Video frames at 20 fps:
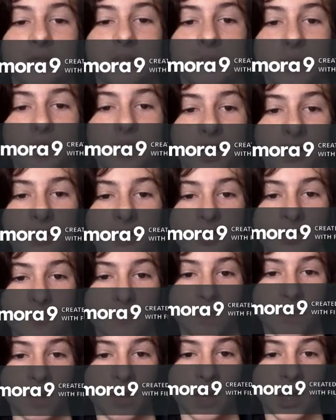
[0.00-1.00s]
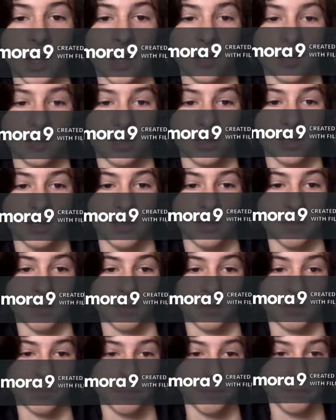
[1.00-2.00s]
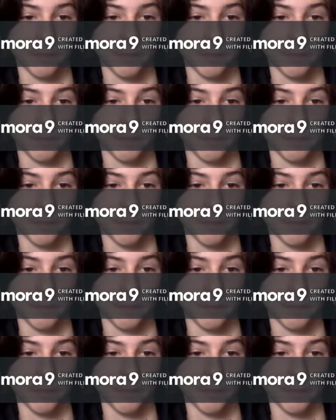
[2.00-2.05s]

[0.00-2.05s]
of pronouns. Here's an example.